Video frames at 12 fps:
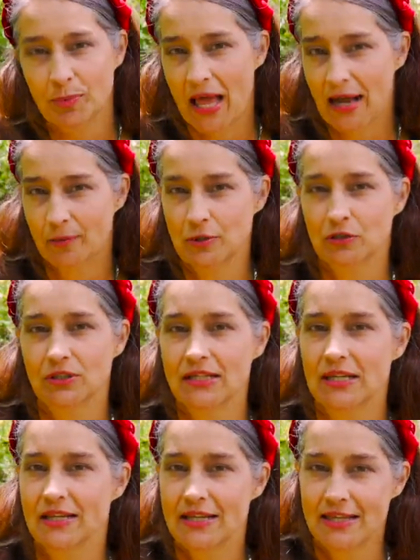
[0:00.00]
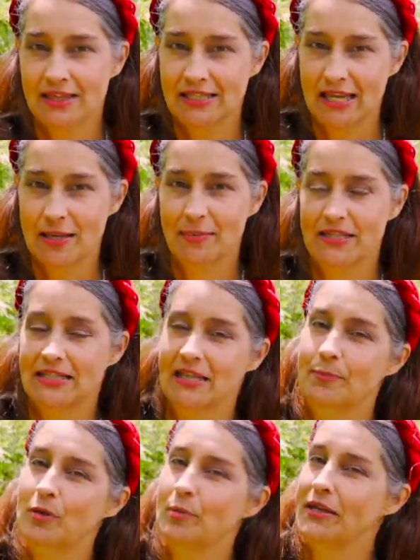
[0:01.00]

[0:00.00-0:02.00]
Black Moon Lilith Sabian symbol,